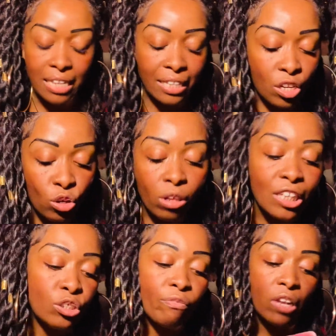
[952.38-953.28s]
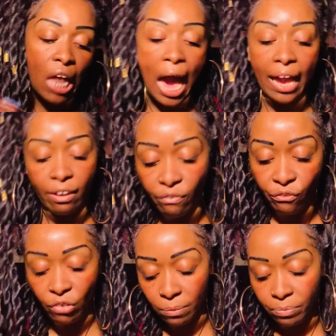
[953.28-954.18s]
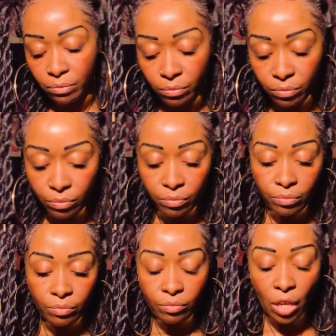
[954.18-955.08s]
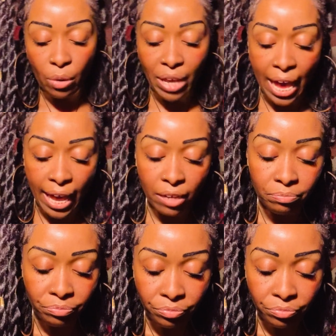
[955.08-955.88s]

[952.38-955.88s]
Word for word: like the knowledge of life okay